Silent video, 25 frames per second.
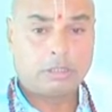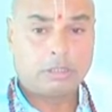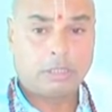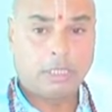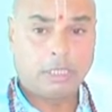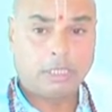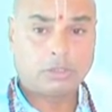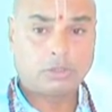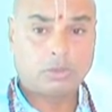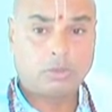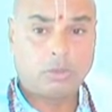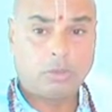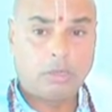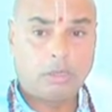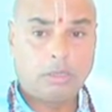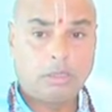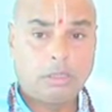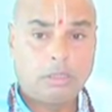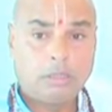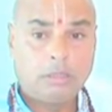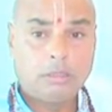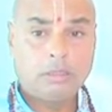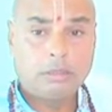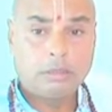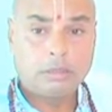that is
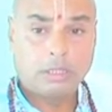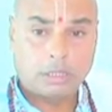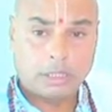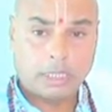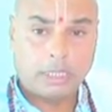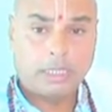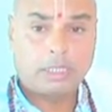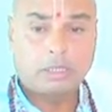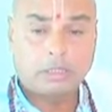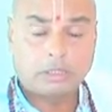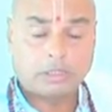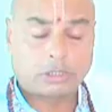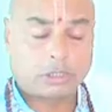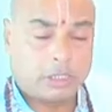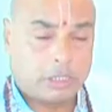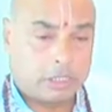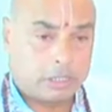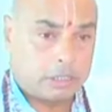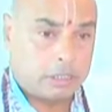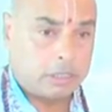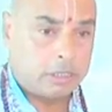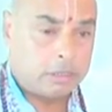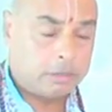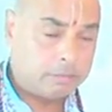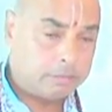called the delta
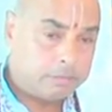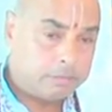state.